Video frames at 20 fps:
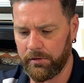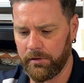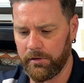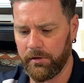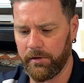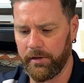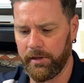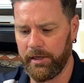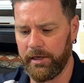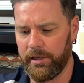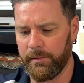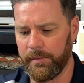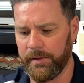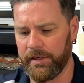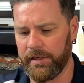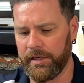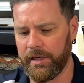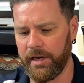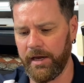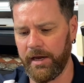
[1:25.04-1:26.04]
There we
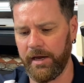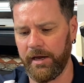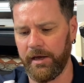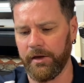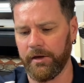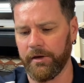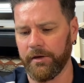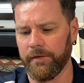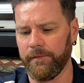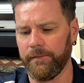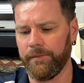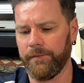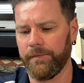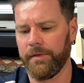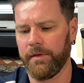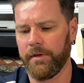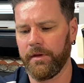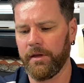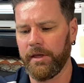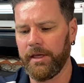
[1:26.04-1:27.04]
go.
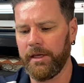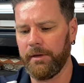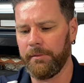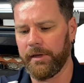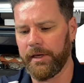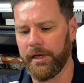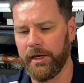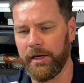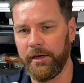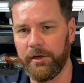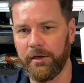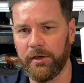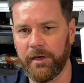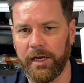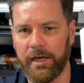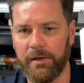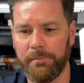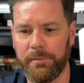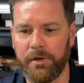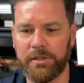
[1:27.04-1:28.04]
Here we go, a little
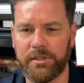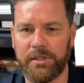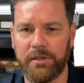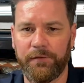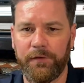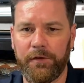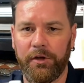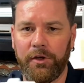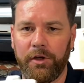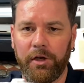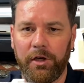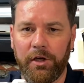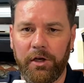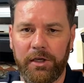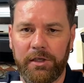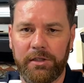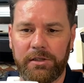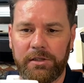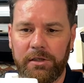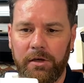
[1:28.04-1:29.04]
unboxing for you
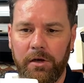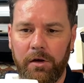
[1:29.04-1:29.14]
guys.